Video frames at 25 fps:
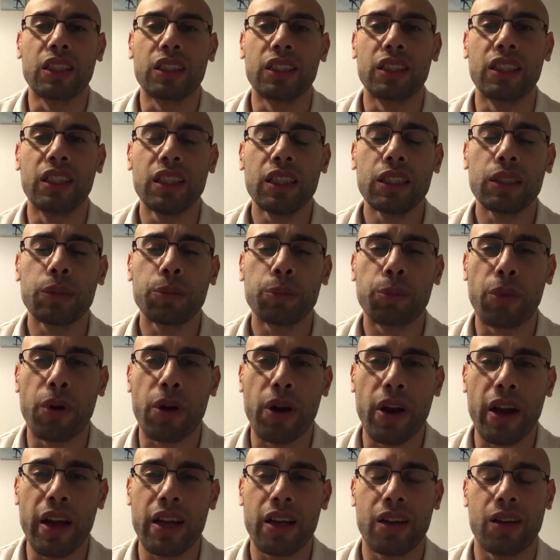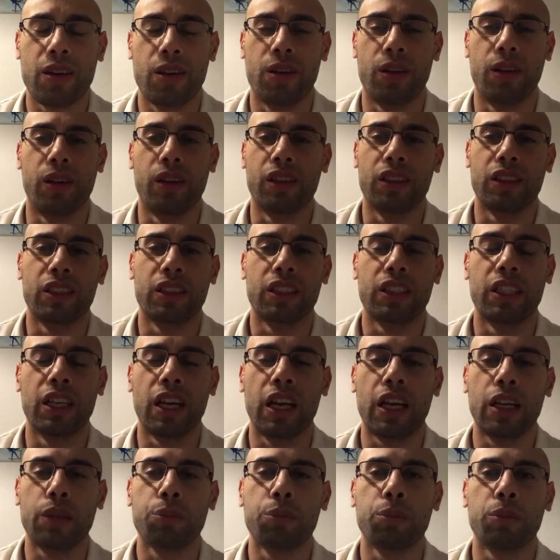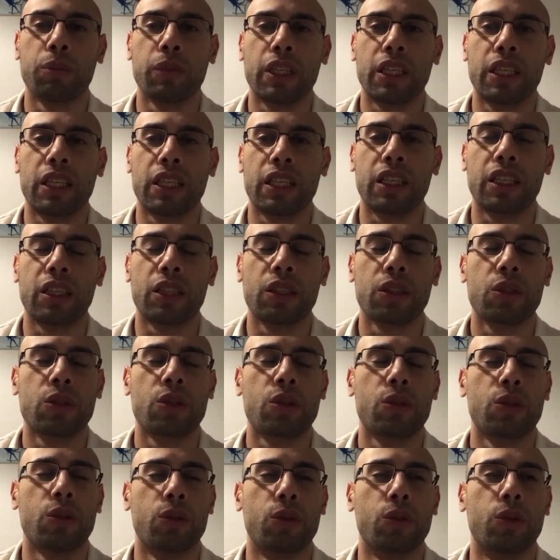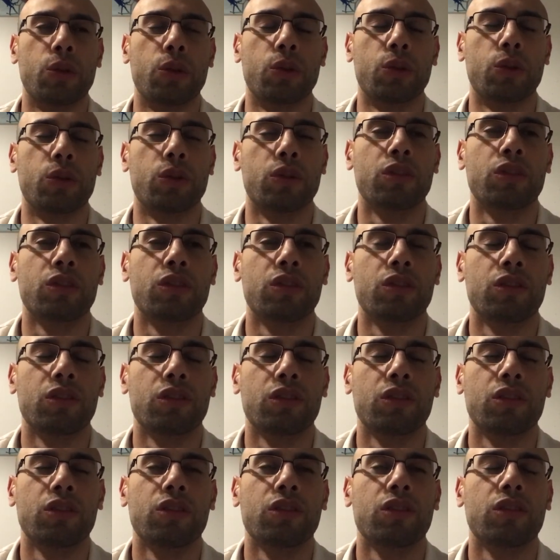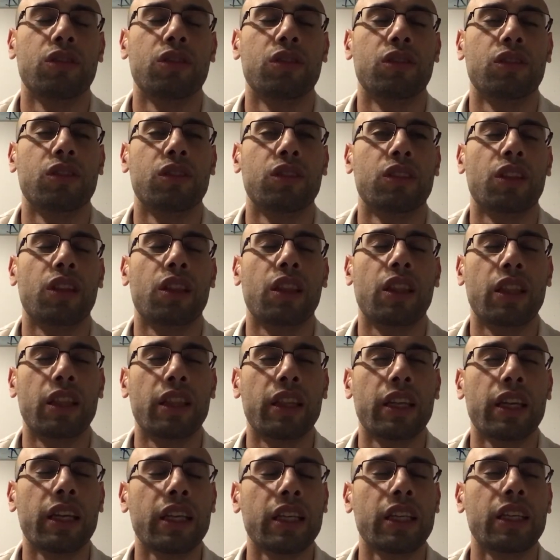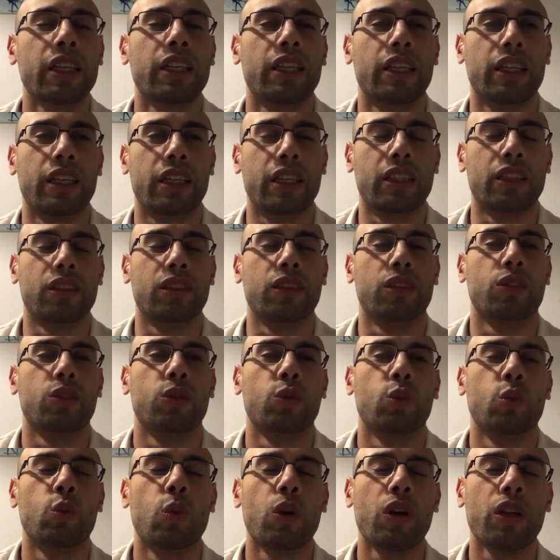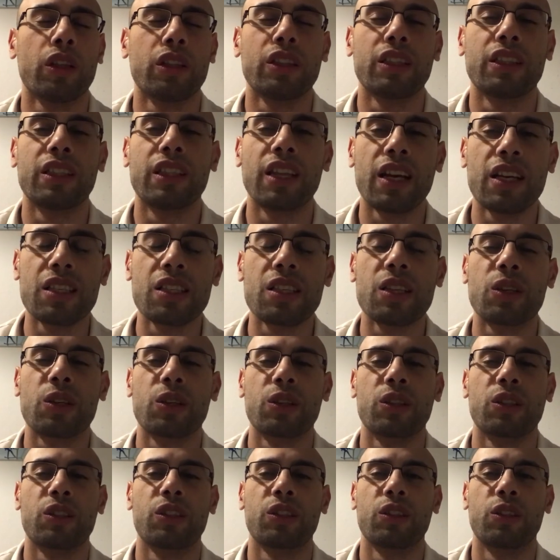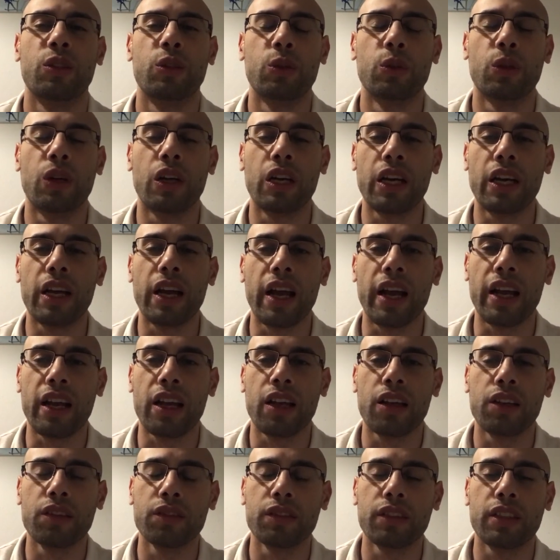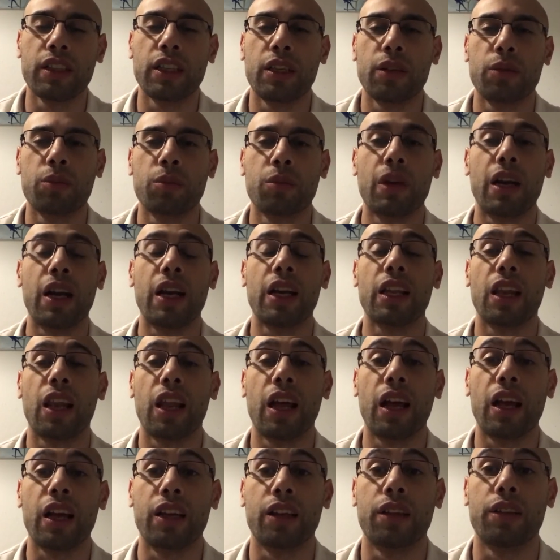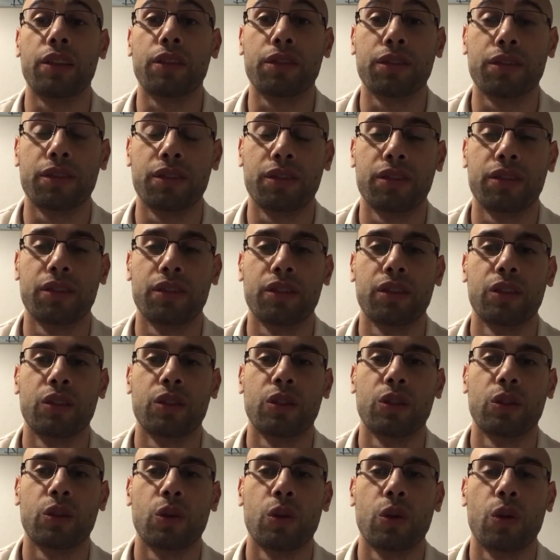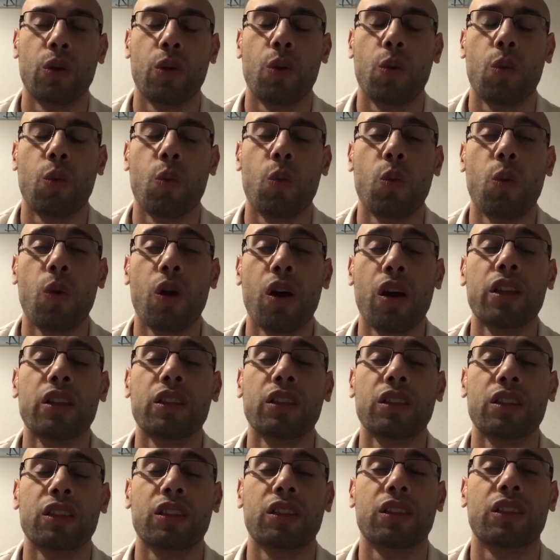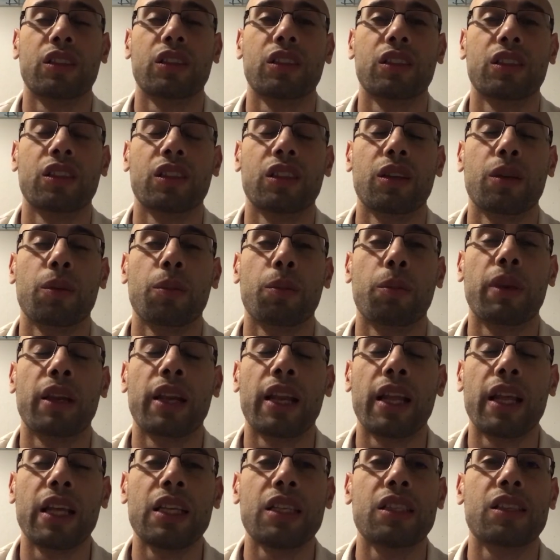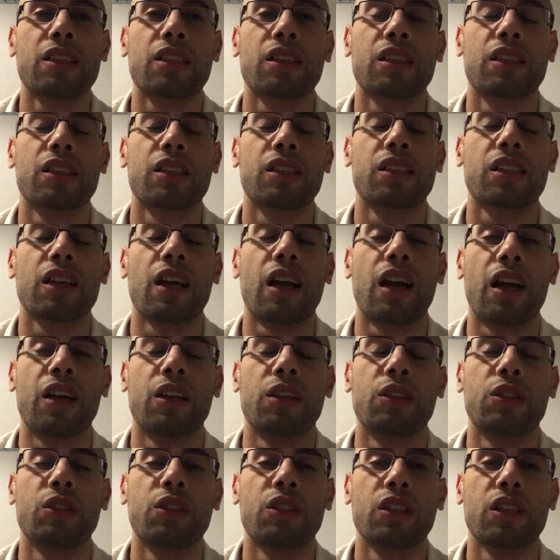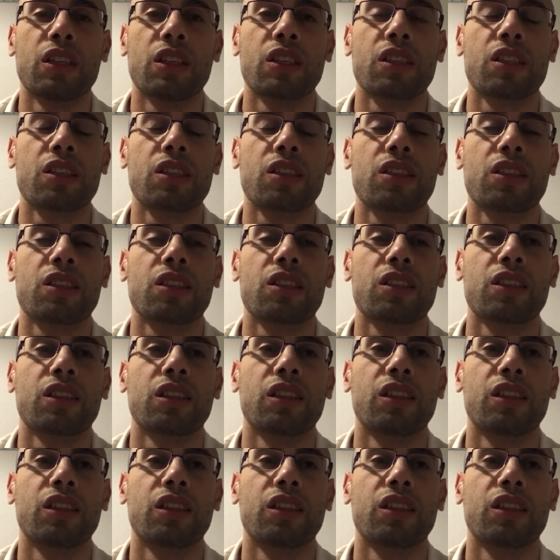this prayer got me into thinking, what desert do I have in my life? What places are just